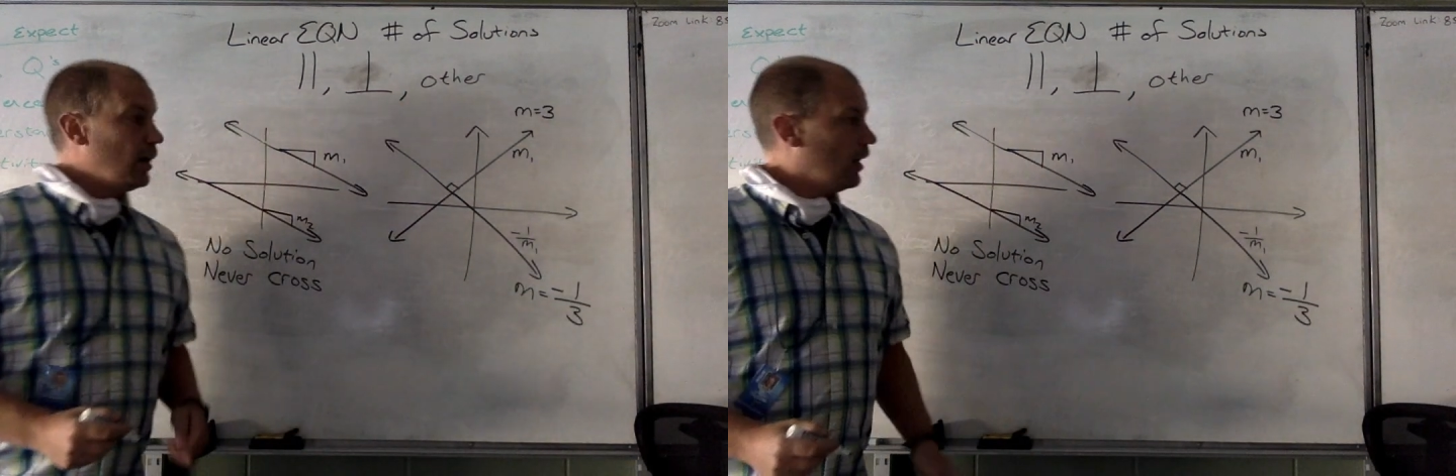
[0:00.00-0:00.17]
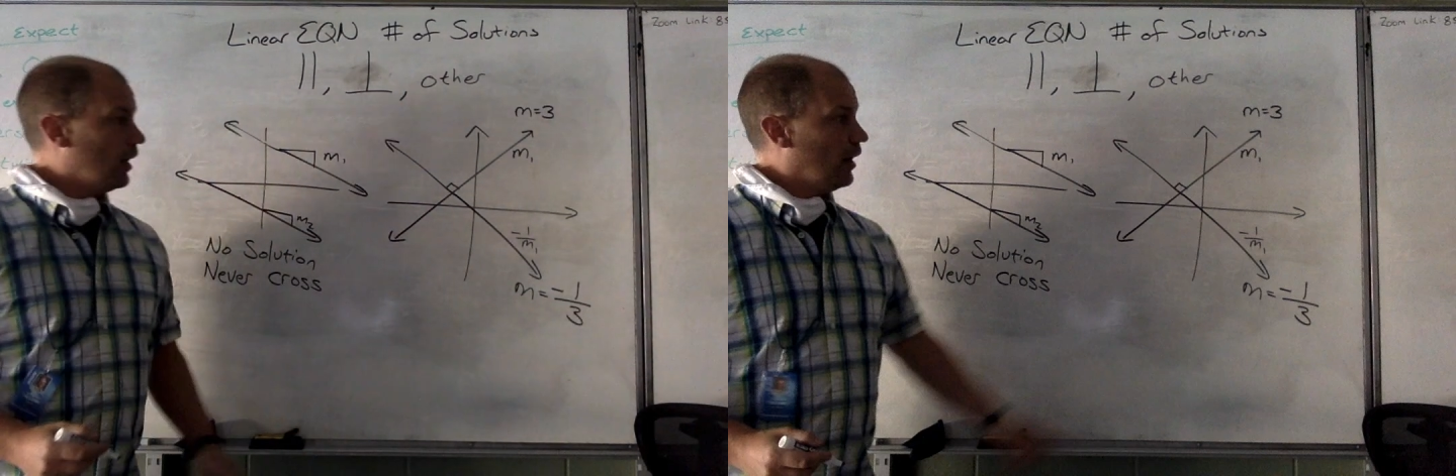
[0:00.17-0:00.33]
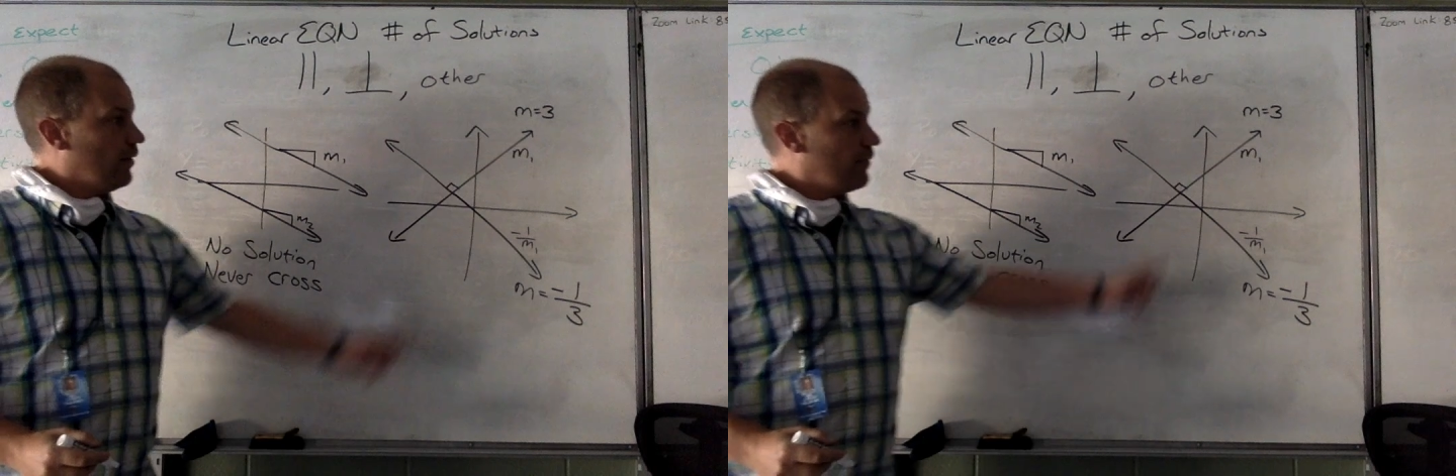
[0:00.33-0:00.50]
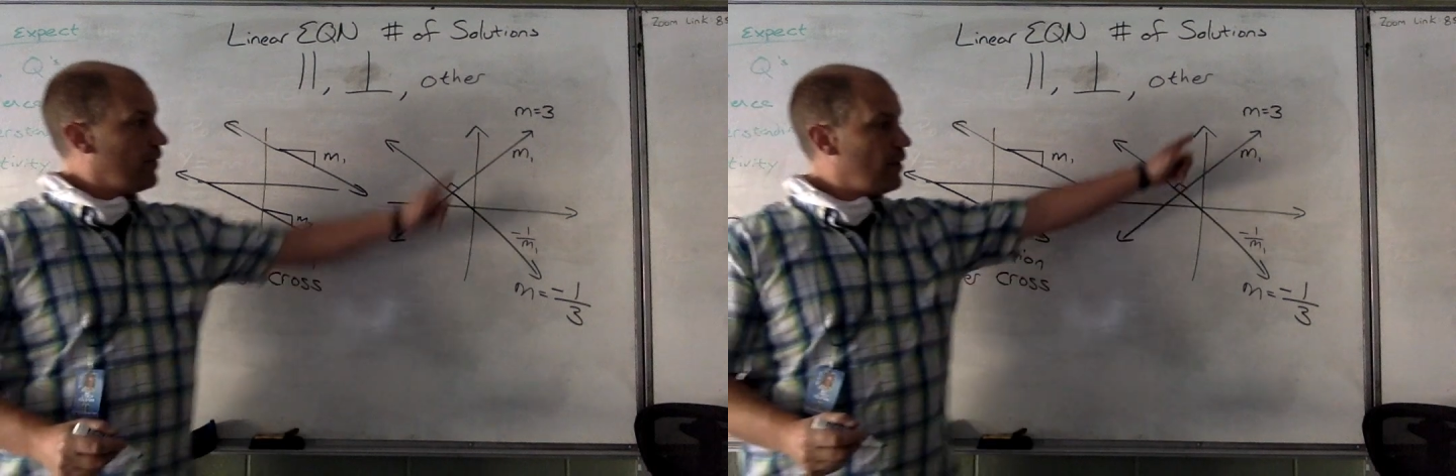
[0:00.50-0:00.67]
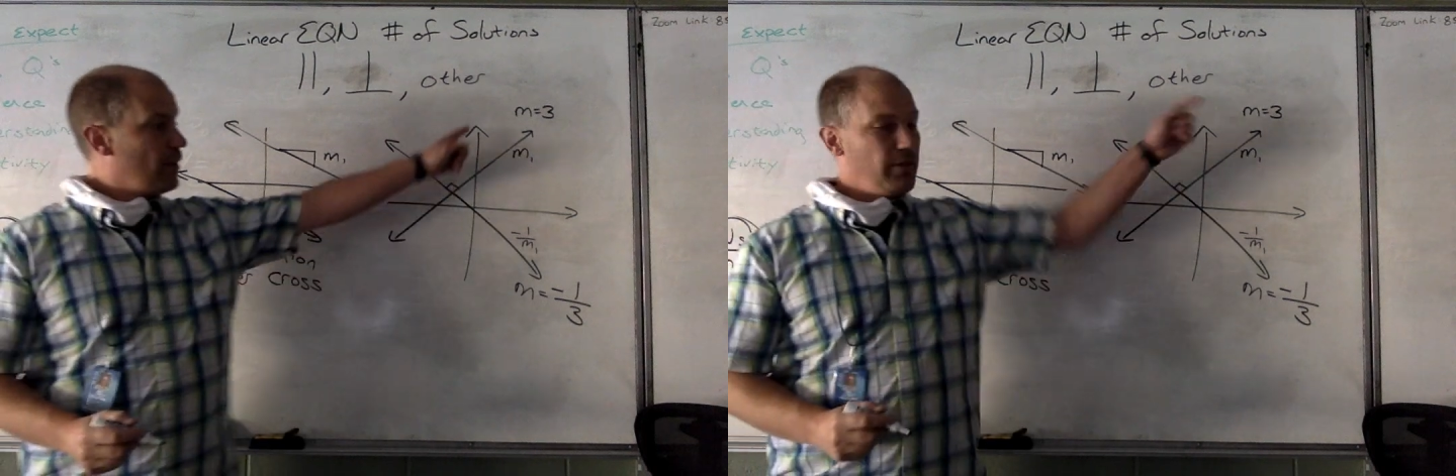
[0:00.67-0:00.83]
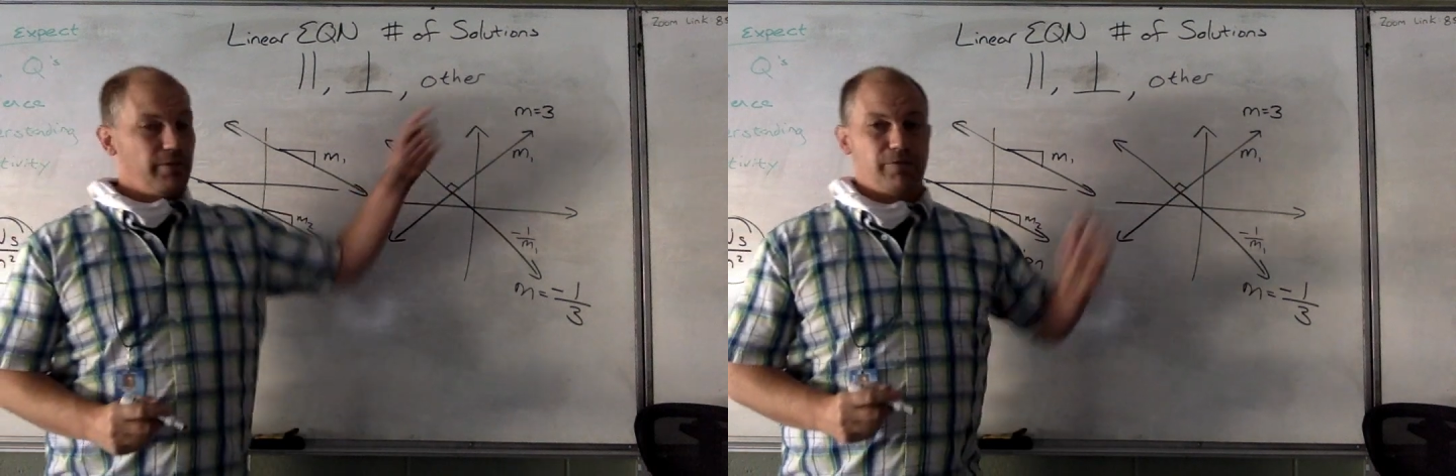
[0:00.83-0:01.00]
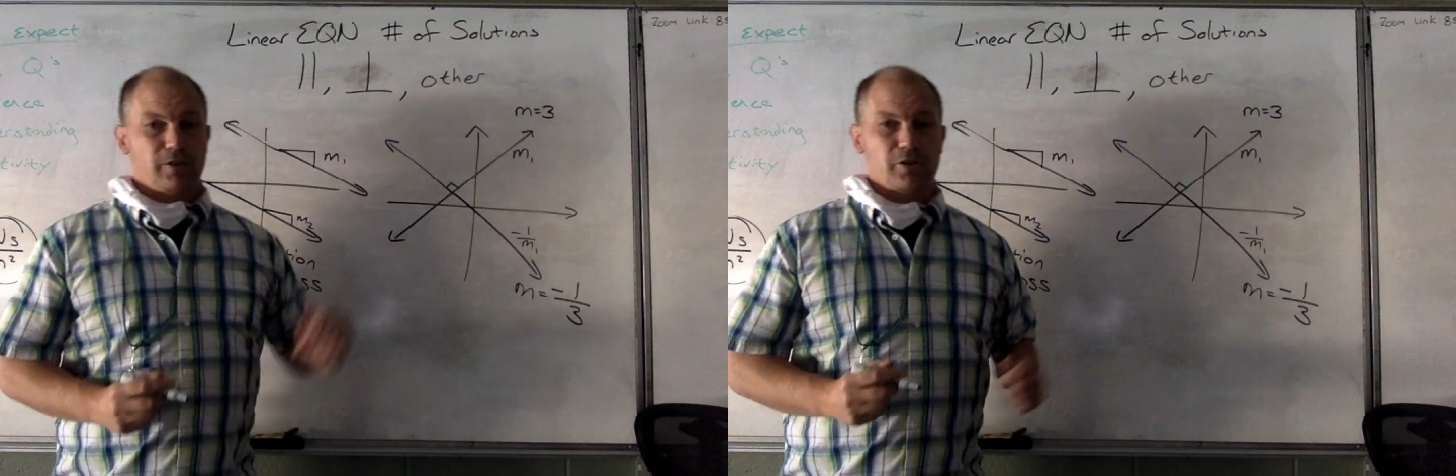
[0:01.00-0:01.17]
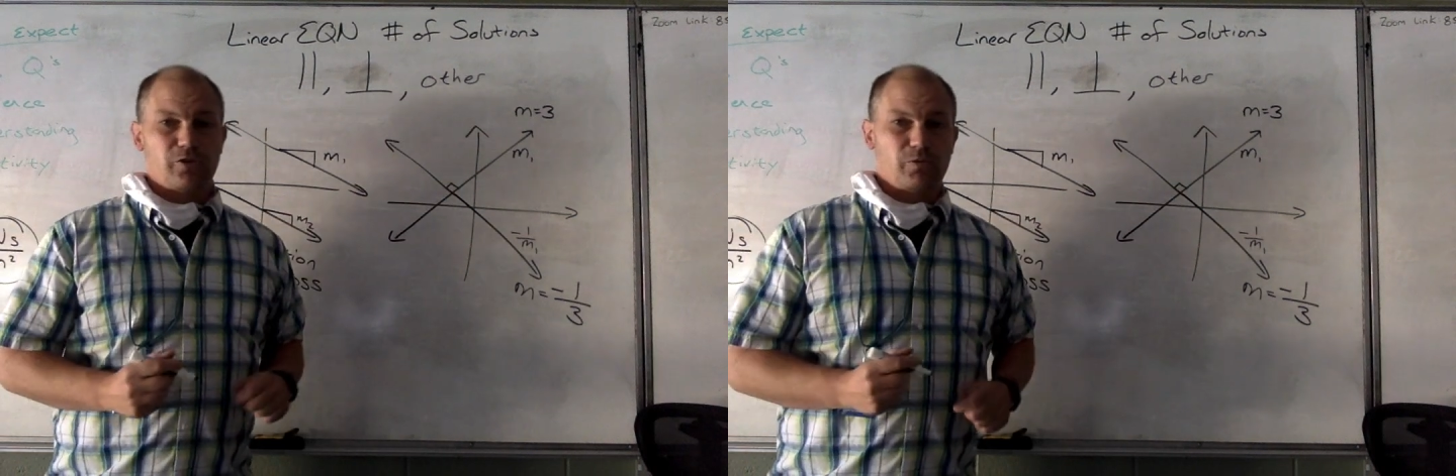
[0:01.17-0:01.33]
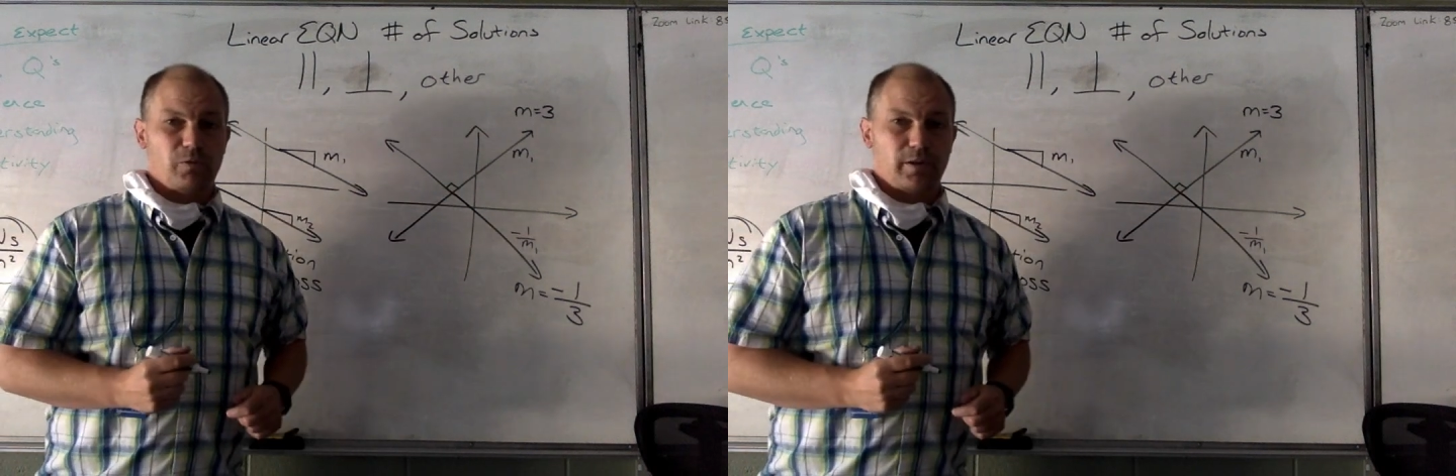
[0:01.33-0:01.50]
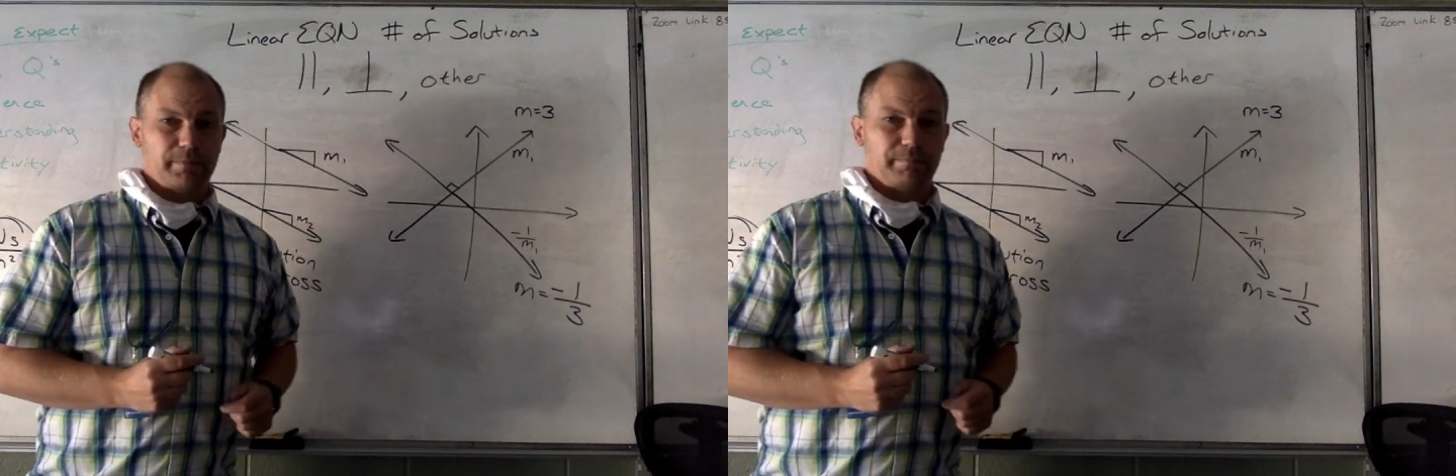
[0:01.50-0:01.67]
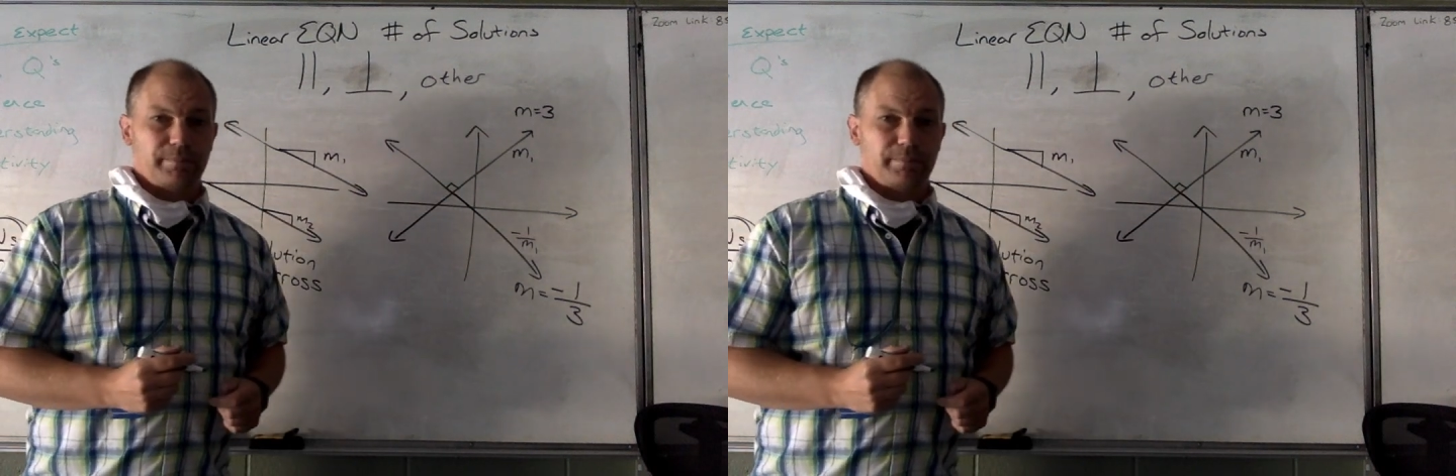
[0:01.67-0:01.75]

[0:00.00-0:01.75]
of the first one.